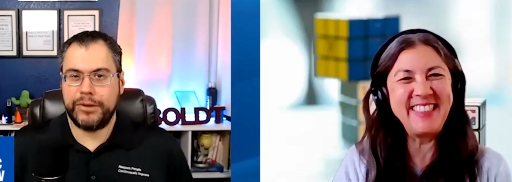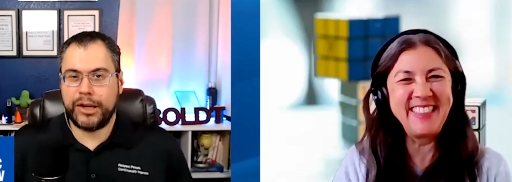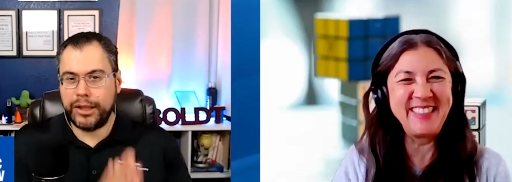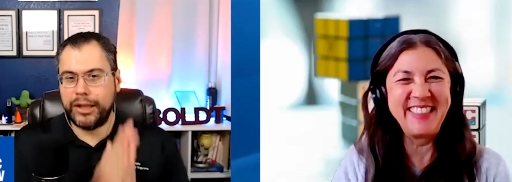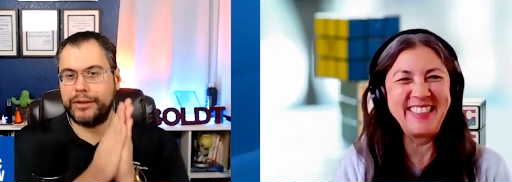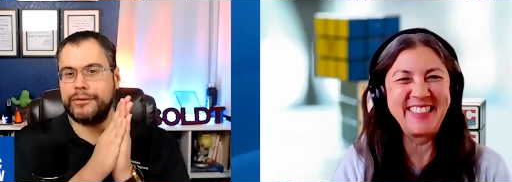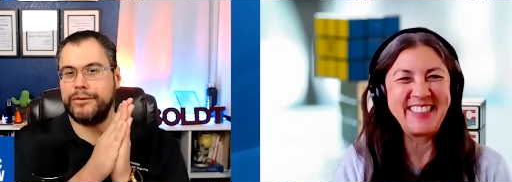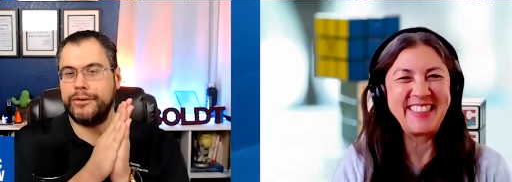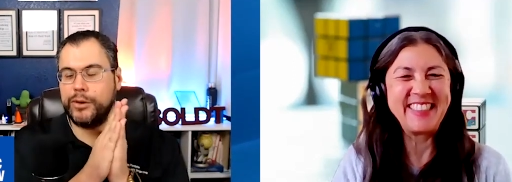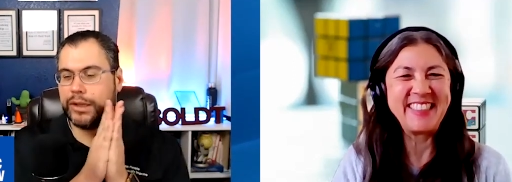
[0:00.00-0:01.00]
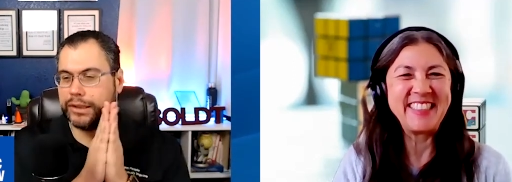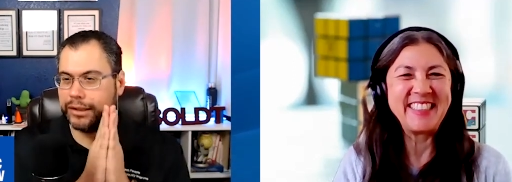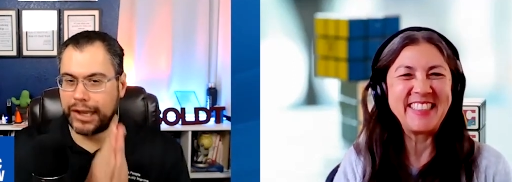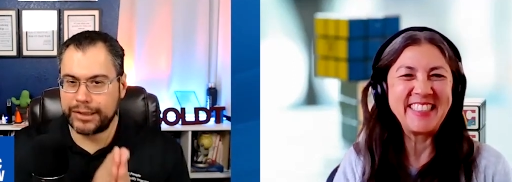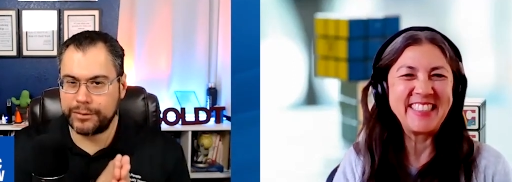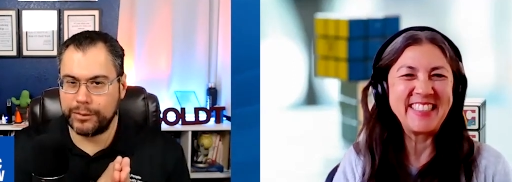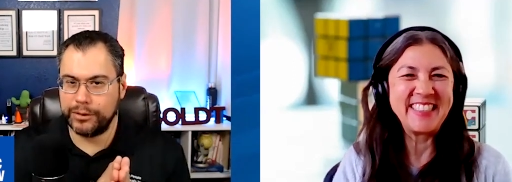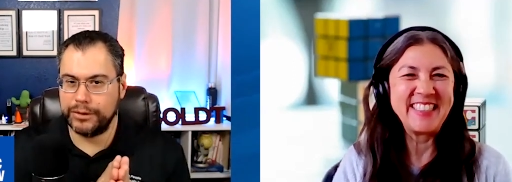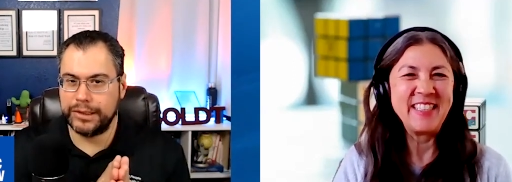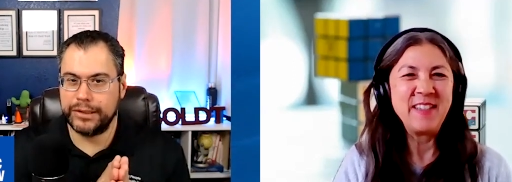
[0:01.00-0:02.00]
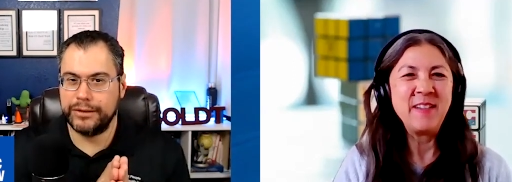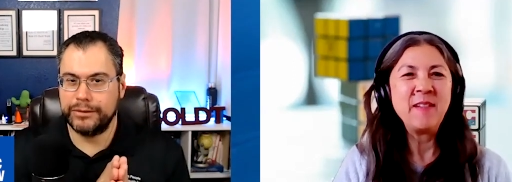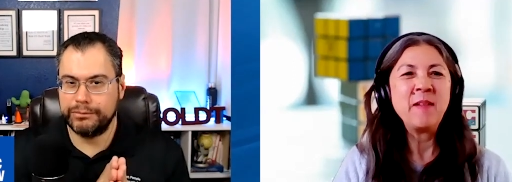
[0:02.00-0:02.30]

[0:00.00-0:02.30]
Speaker 1: Paulette, you get the last words